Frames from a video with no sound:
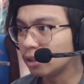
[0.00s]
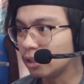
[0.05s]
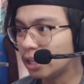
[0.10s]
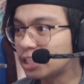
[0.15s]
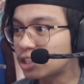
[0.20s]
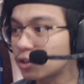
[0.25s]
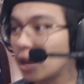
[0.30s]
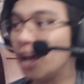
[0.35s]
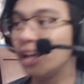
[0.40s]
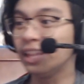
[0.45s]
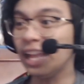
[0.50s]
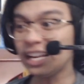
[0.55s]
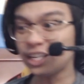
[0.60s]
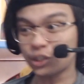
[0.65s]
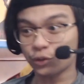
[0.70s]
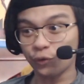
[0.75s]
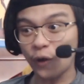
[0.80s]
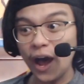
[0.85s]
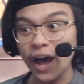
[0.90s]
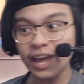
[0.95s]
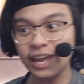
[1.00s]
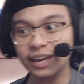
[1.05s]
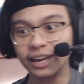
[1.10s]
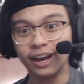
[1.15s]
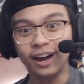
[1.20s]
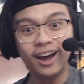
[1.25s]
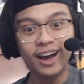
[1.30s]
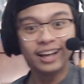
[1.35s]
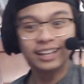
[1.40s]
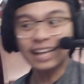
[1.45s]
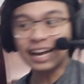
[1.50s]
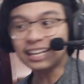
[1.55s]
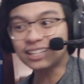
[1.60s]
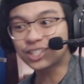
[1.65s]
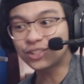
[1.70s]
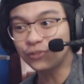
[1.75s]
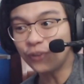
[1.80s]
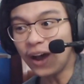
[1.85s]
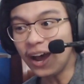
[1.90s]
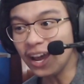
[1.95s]
Let's fight!
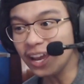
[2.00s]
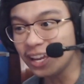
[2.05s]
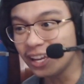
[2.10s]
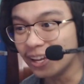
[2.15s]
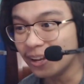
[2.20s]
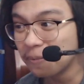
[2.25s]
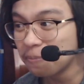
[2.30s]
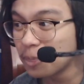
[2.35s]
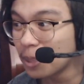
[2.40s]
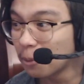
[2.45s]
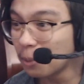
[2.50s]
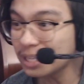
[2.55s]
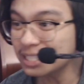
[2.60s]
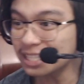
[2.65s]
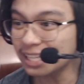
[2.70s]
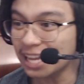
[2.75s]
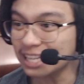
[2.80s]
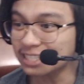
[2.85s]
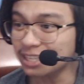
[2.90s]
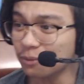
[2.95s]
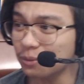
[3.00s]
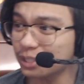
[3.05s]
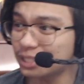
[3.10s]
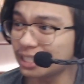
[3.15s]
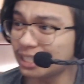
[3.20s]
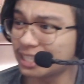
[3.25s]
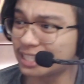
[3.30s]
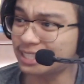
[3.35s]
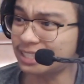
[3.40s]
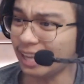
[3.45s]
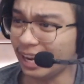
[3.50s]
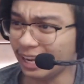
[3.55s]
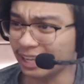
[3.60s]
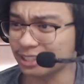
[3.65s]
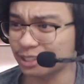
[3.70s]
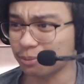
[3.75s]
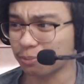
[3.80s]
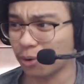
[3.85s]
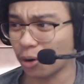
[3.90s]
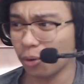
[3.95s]
Let's fight! When's the last time we see the
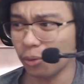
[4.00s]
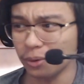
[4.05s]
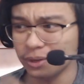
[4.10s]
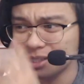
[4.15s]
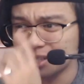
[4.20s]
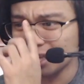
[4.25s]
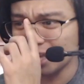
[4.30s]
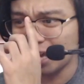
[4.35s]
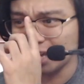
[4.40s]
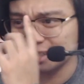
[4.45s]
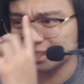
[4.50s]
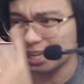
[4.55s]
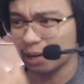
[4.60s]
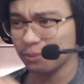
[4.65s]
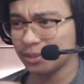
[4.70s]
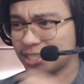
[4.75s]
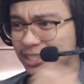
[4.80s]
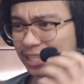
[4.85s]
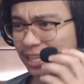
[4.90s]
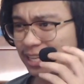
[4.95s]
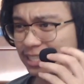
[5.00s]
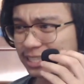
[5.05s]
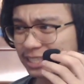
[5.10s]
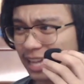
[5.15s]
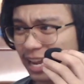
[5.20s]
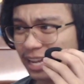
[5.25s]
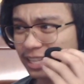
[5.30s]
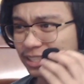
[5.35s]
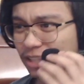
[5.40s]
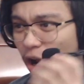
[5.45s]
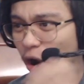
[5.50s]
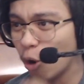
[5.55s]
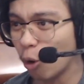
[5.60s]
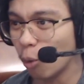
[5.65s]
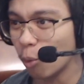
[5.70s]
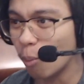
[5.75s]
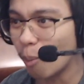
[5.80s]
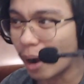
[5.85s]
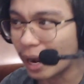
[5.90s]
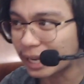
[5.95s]
stance, bro? When's the last time we seen that stance?
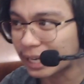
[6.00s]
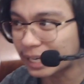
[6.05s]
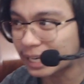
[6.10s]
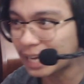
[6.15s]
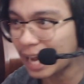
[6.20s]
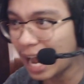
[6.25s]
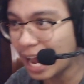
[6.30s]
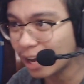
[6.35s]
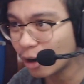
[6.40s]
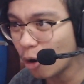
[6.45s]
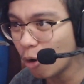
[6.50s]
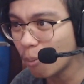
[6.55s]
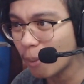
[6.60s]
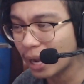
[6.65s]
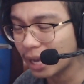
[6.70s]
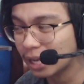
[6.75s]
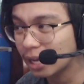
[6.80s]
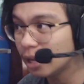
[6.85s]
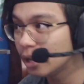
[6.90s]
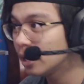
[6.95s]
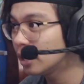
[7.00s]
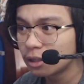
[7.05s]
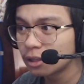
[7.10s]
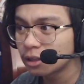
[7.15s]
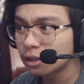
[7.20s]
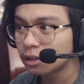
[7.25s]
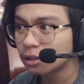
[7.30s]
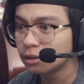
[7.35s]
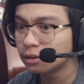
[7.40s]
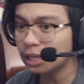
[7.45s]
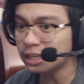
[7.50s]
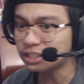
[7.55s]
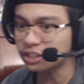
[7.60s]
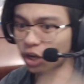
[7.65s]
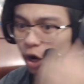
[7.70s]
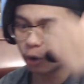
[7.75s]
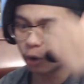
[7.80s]
Oh my God! Oh my! Let's go,